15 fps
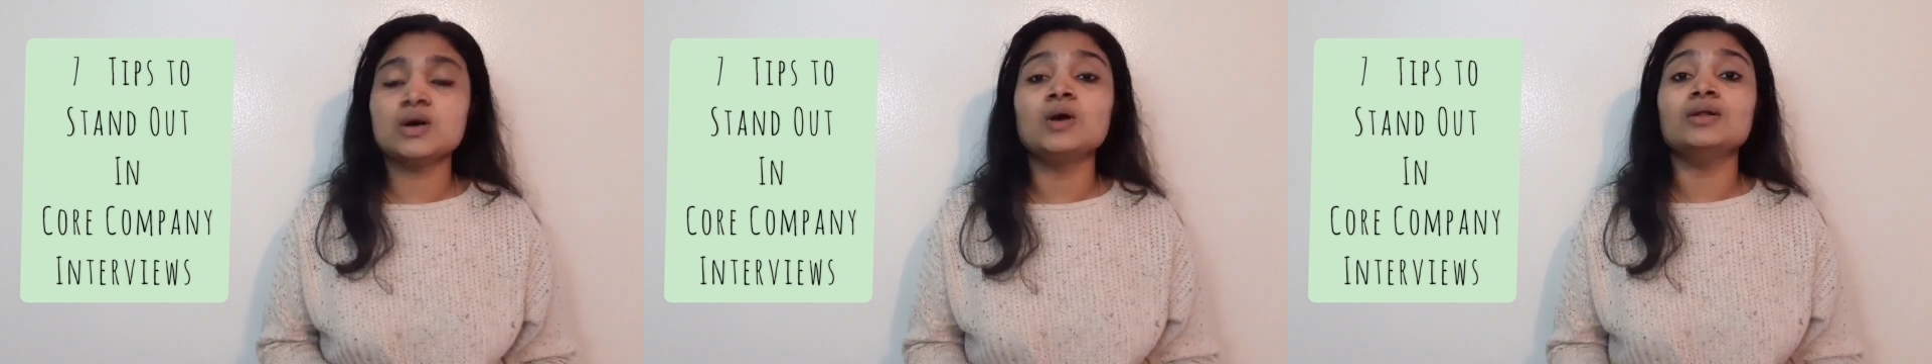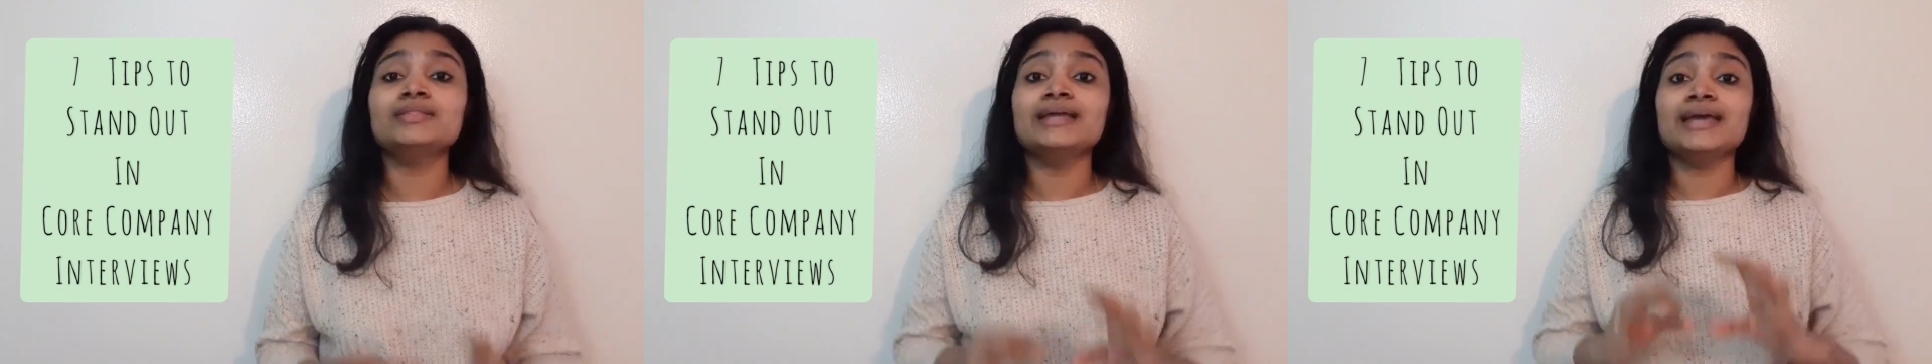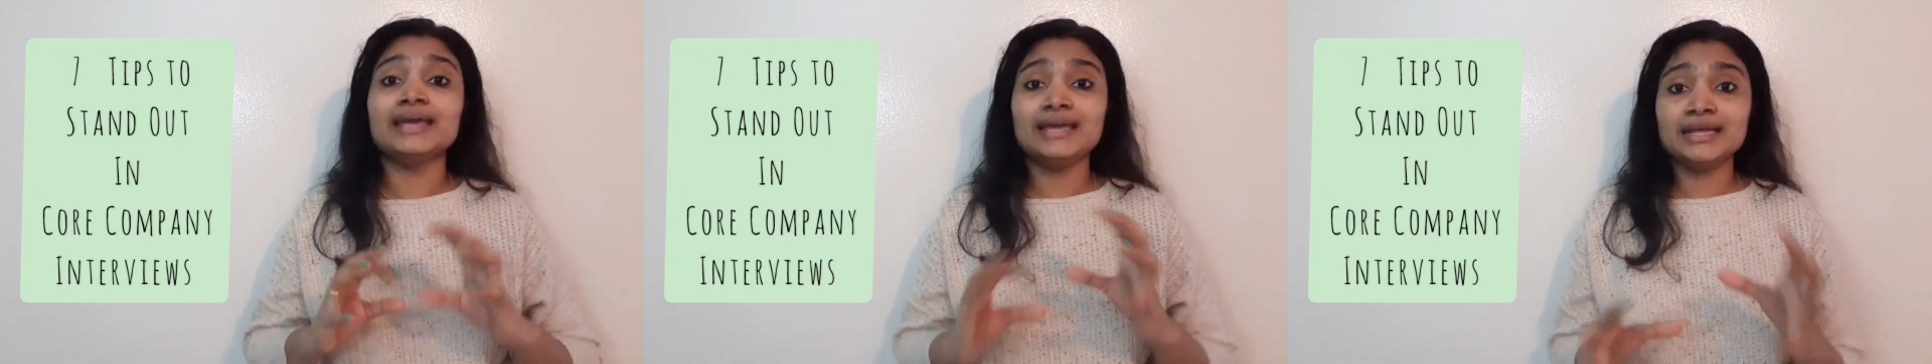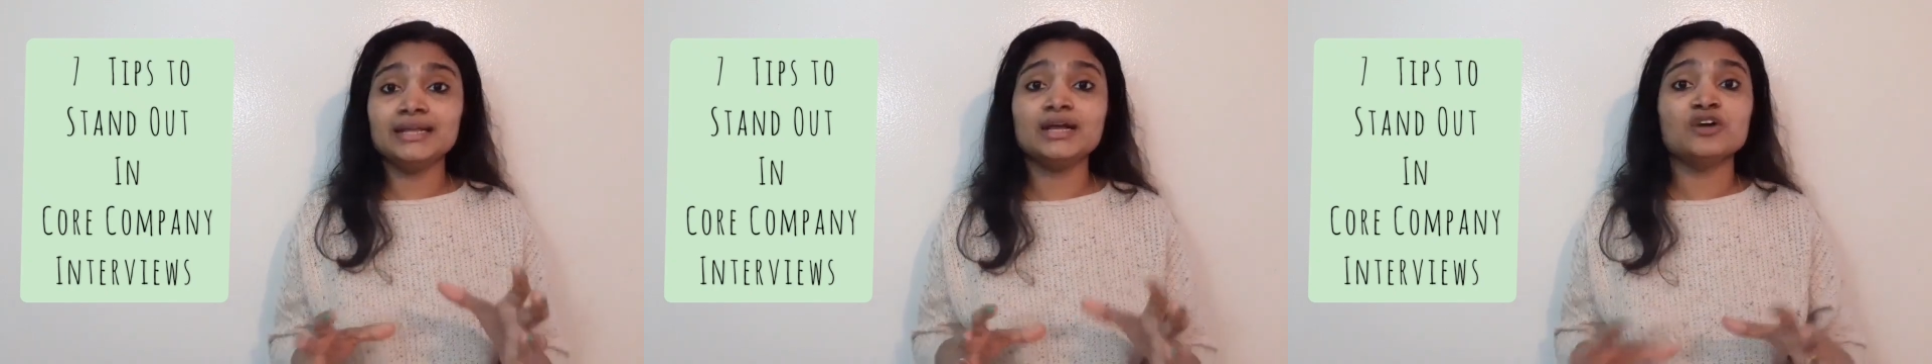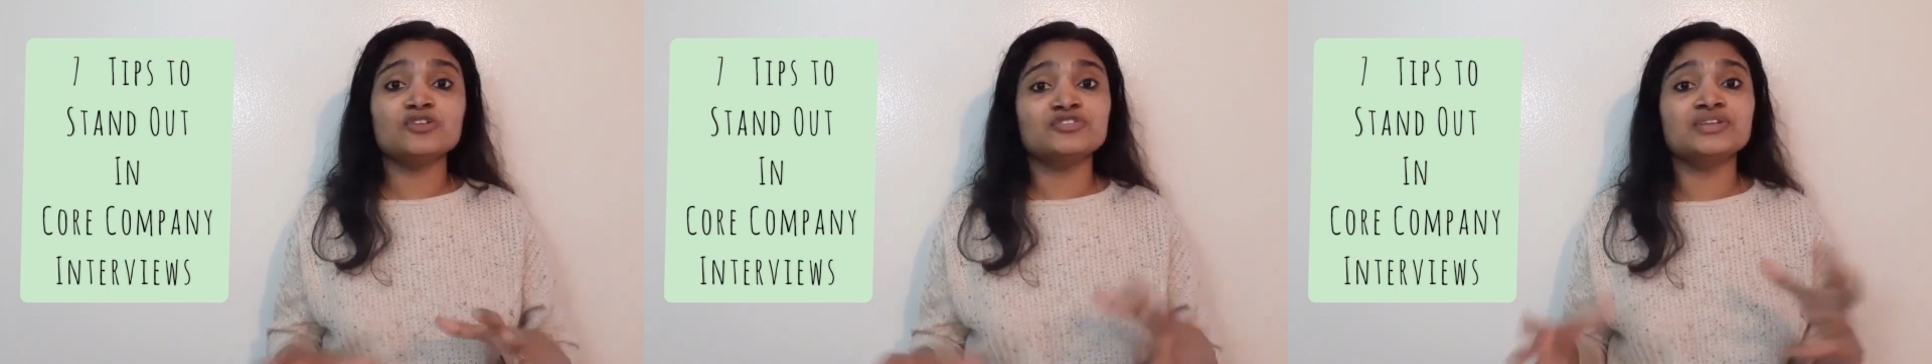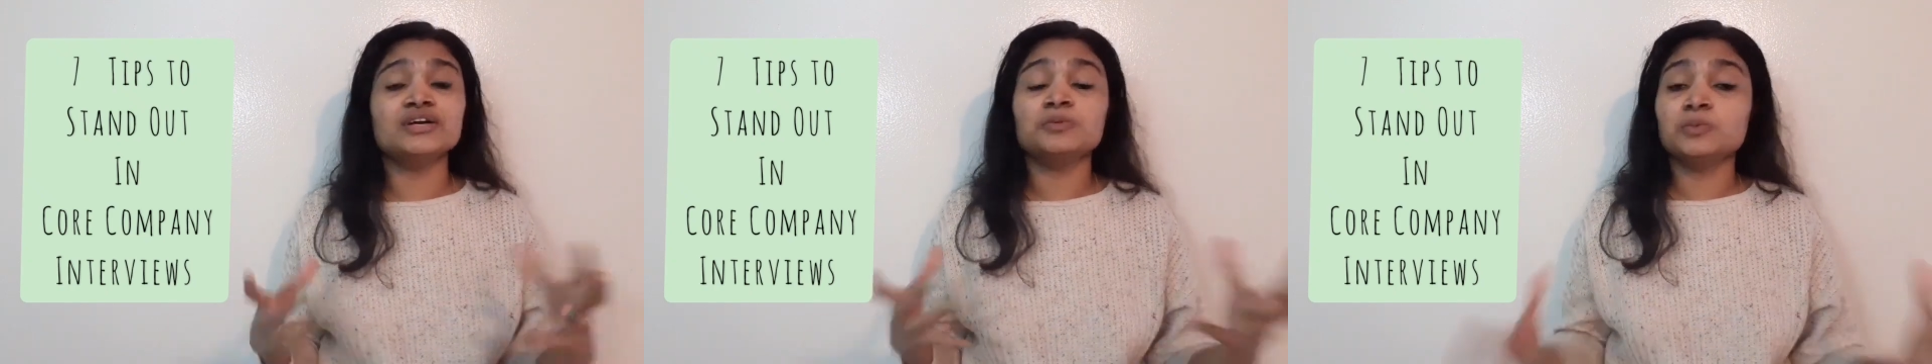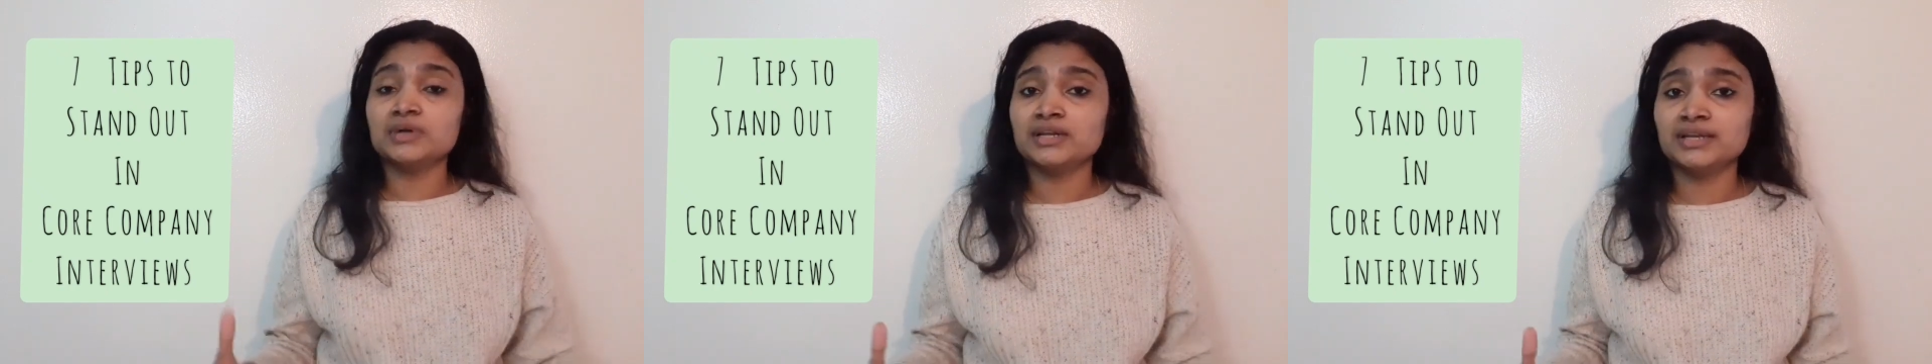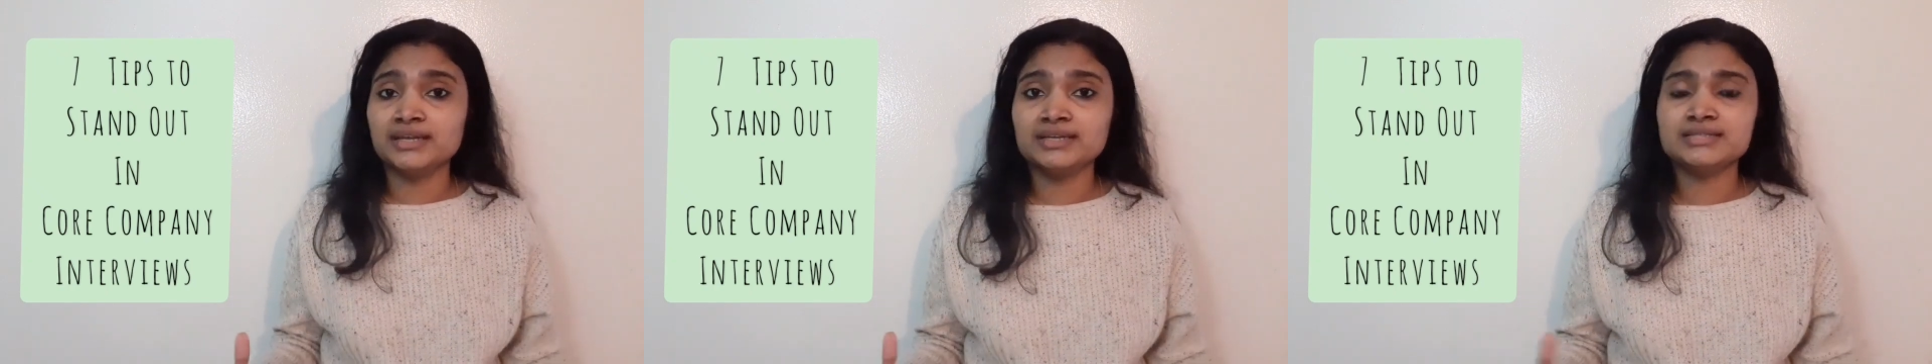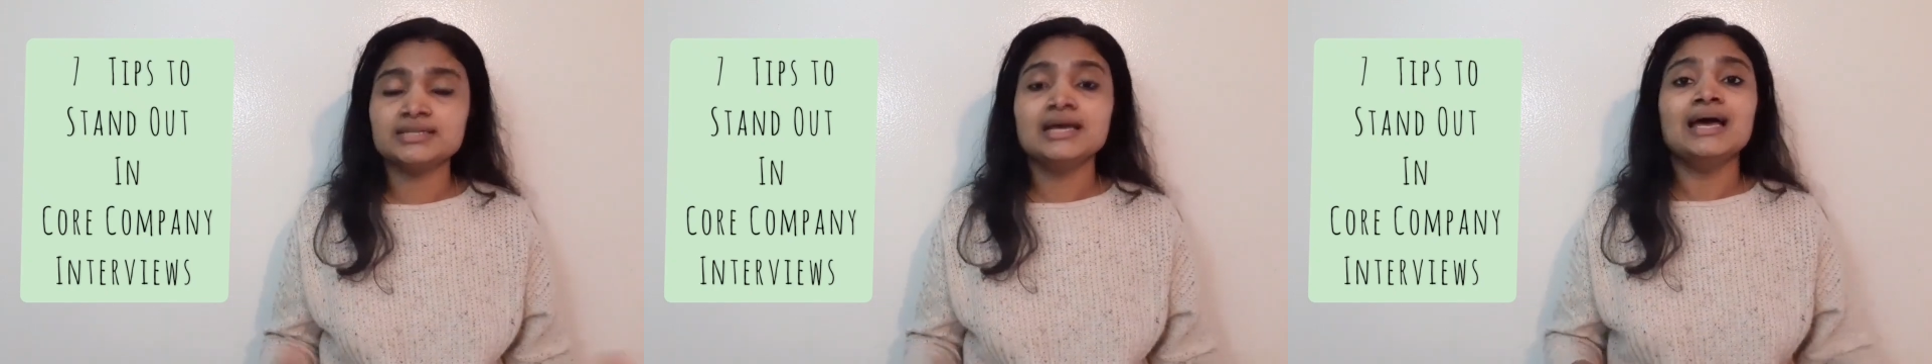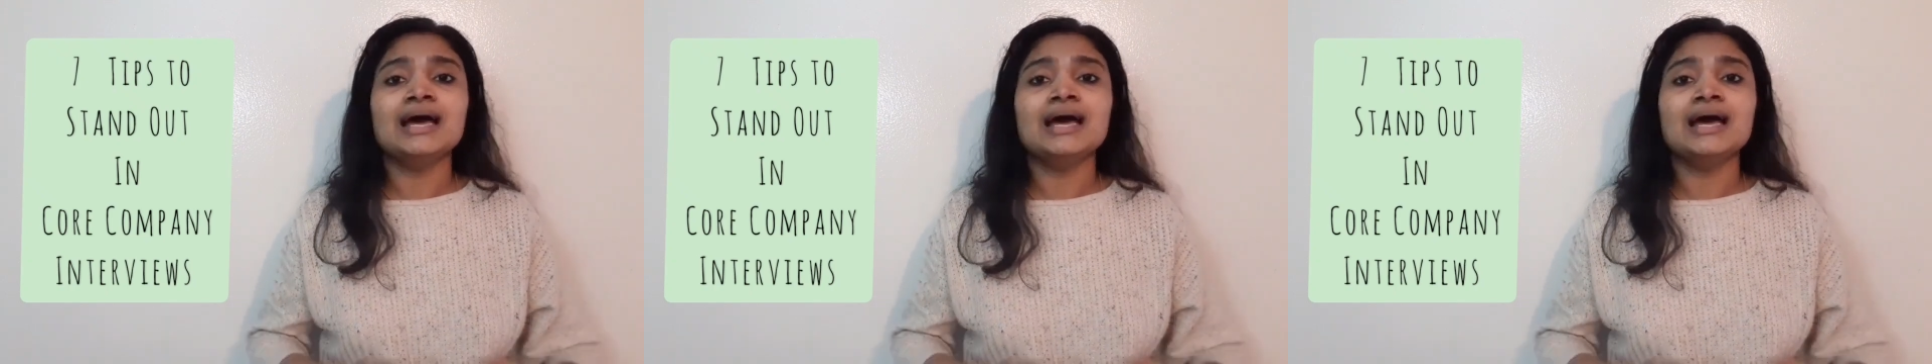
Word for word: all the area of their workings